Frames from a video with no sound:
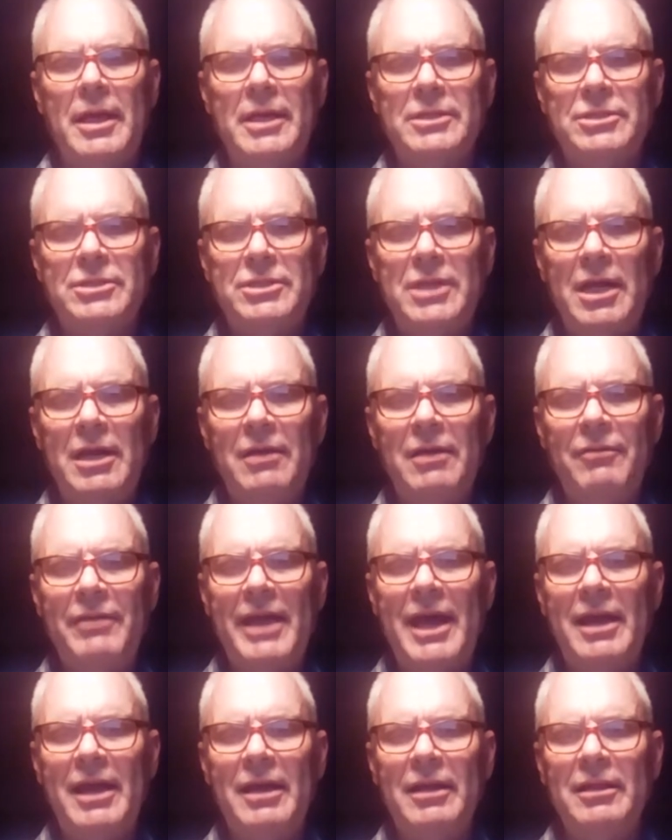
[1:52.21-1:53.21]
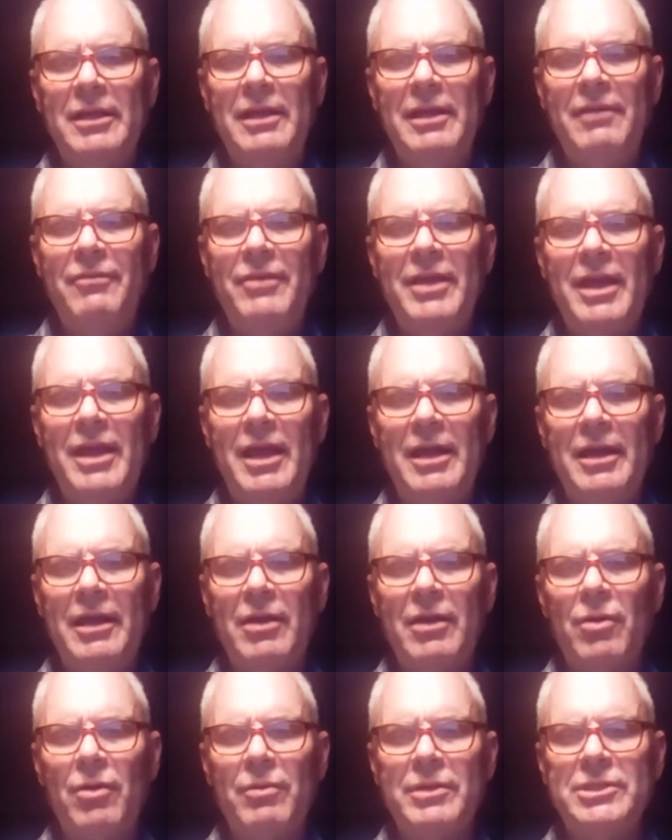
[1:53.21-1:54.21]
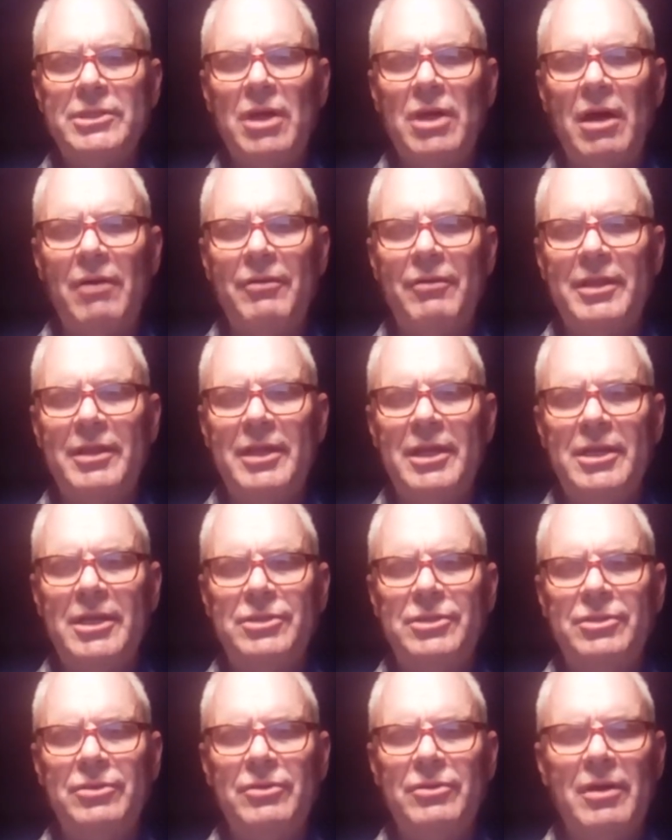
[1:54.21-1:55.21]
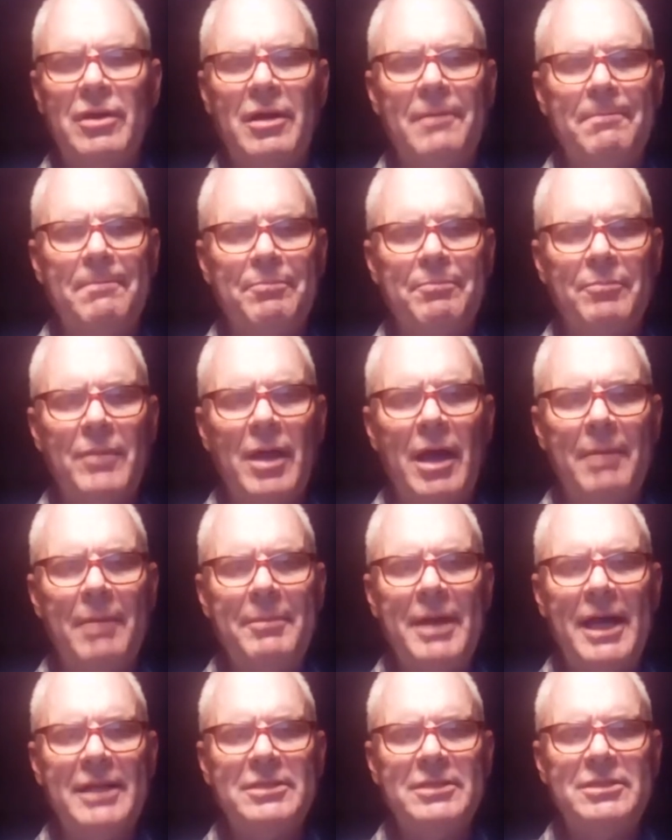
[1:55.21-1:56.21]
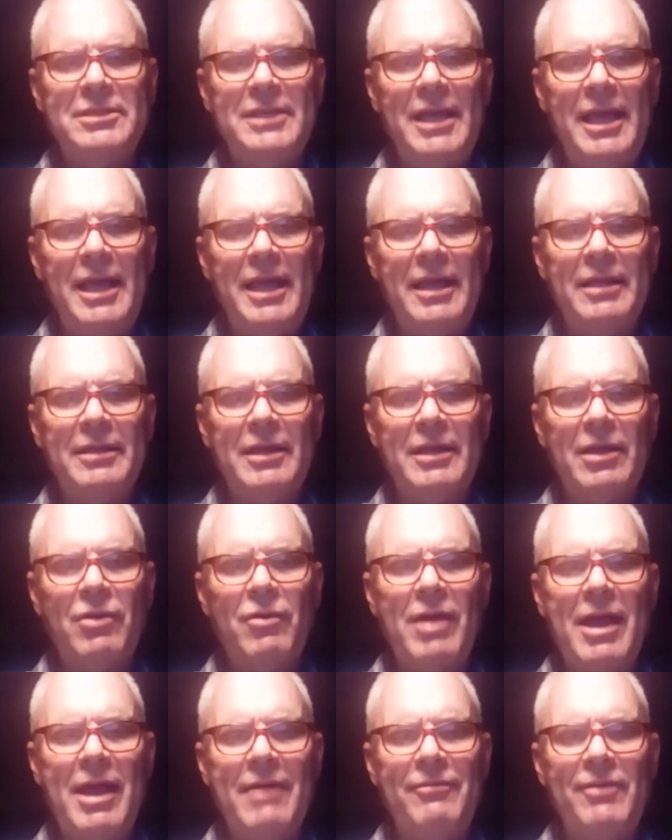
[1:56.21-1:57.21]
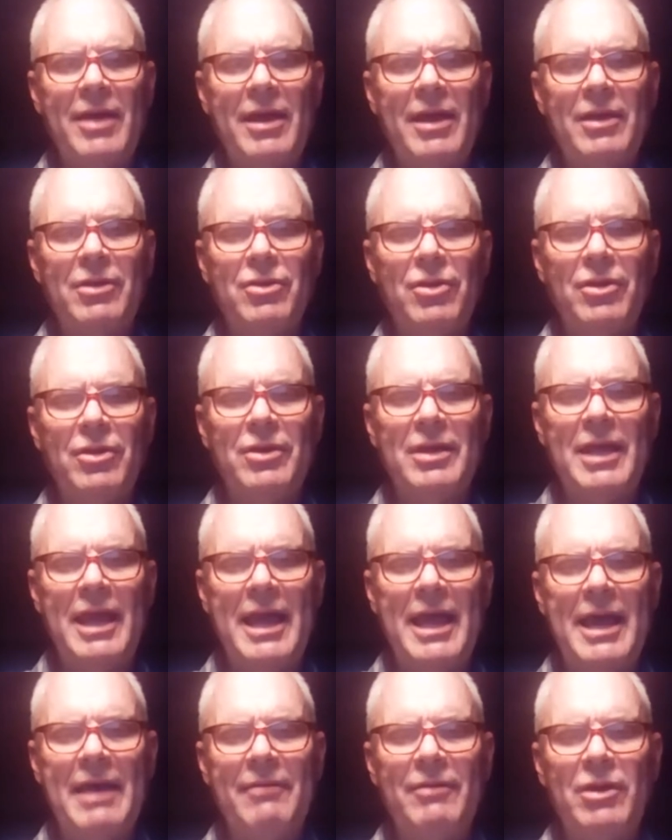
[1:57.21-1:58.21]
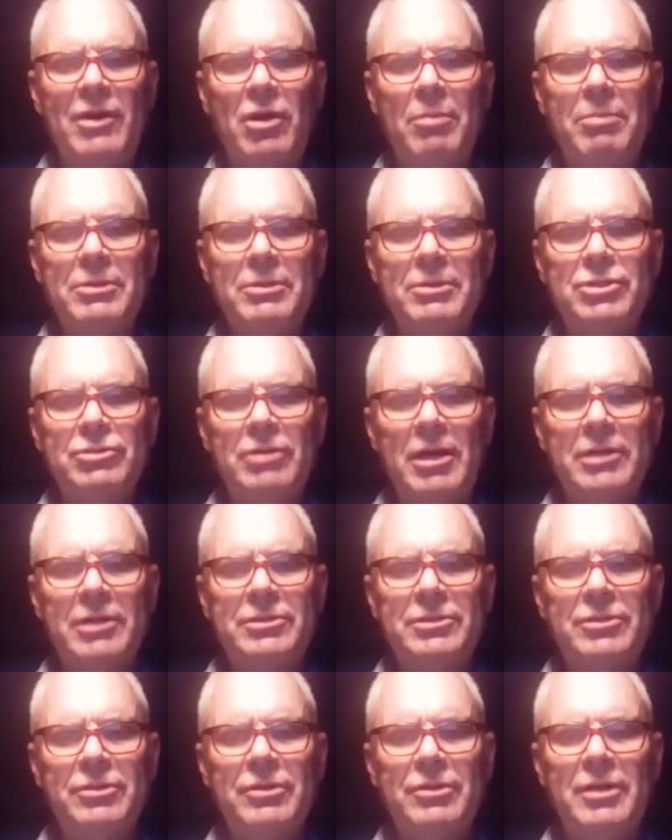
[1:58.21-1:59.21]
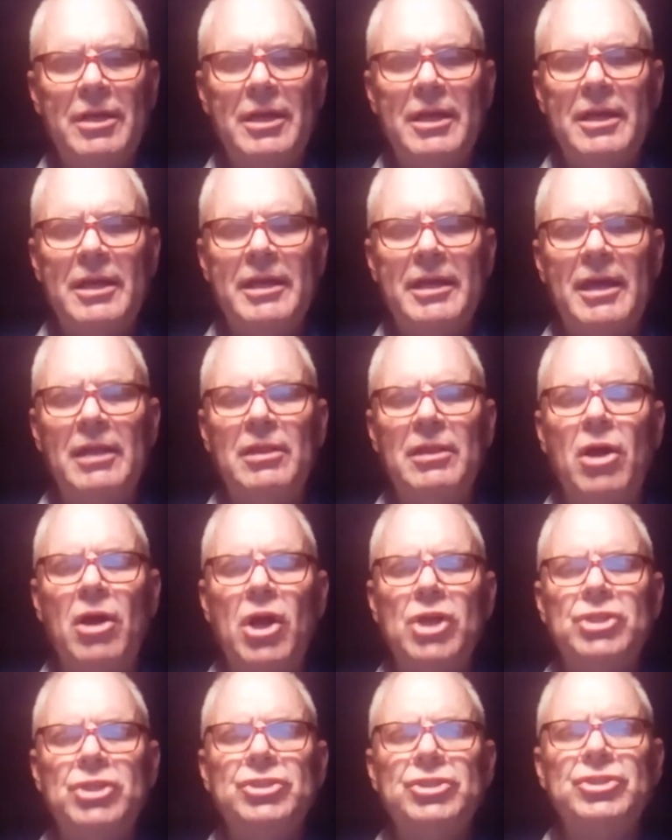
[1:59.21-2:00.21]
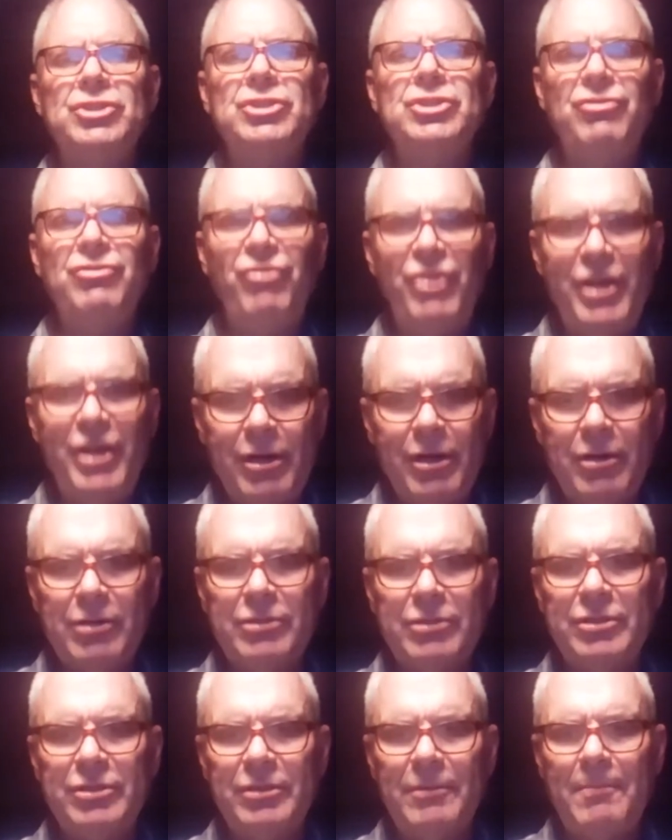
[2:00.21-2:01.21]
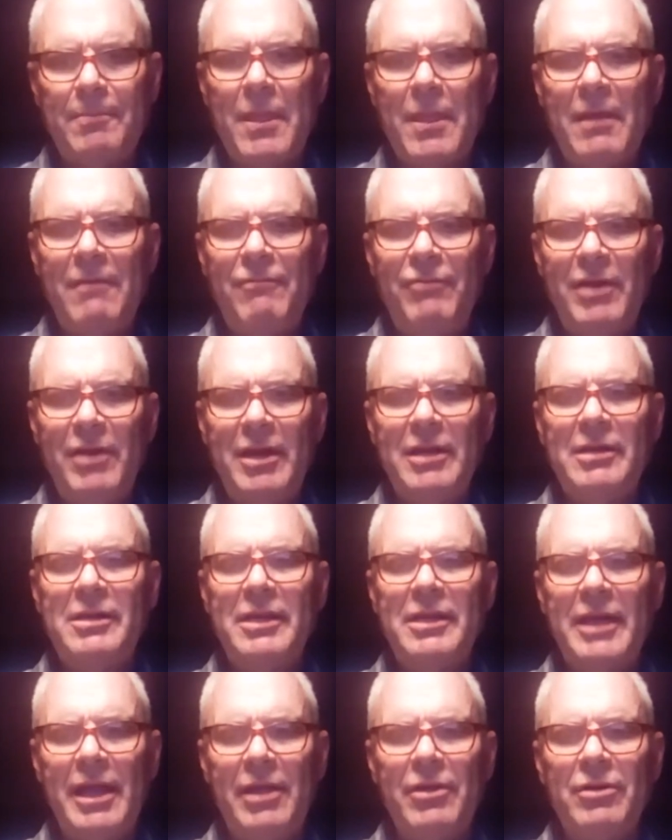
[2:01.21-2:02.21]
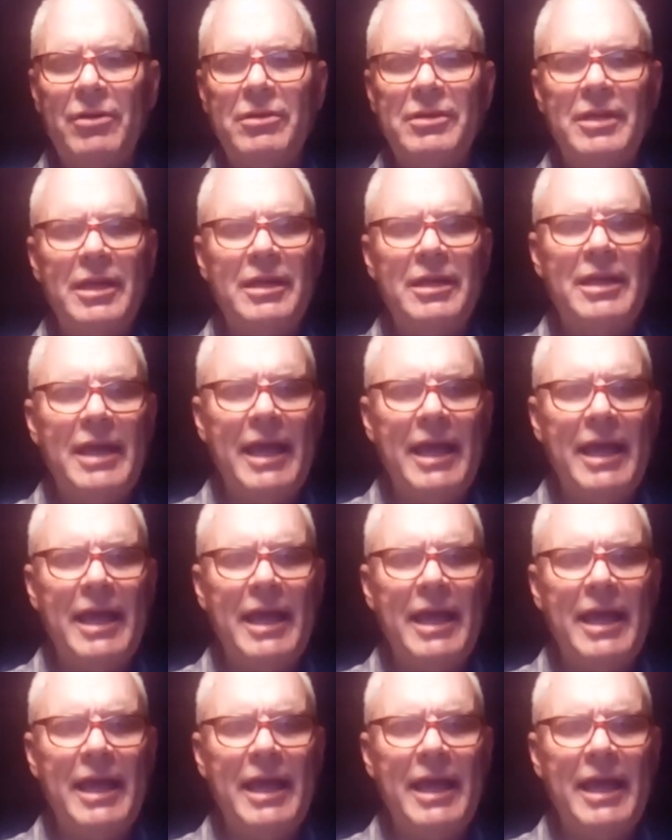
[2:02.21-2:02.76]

instead of that alleviating or resolving the issue. I'm not saying that graphite couldn't have an open structure, yet larger spheres fitting together tend to